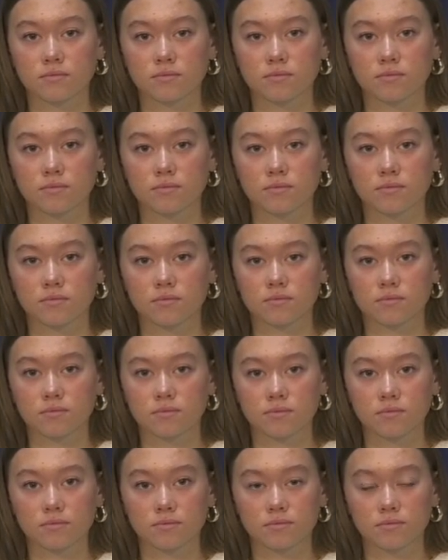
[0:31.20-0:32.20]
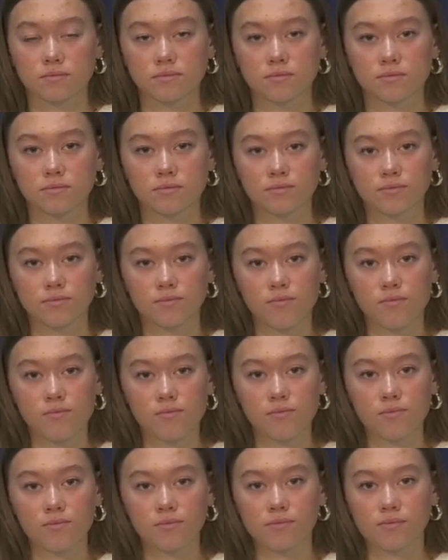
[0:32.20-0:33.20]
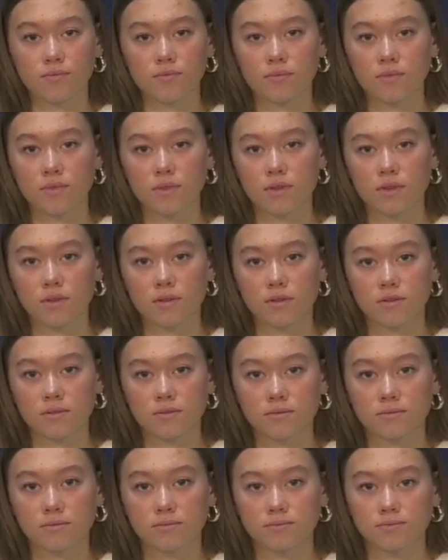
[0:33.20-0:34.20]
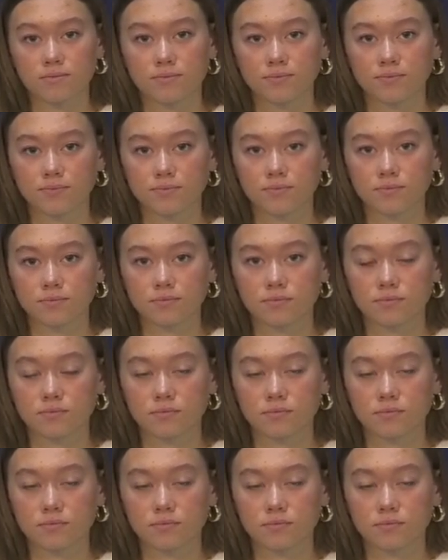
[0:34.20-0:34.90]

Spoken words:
The person shown says nothing.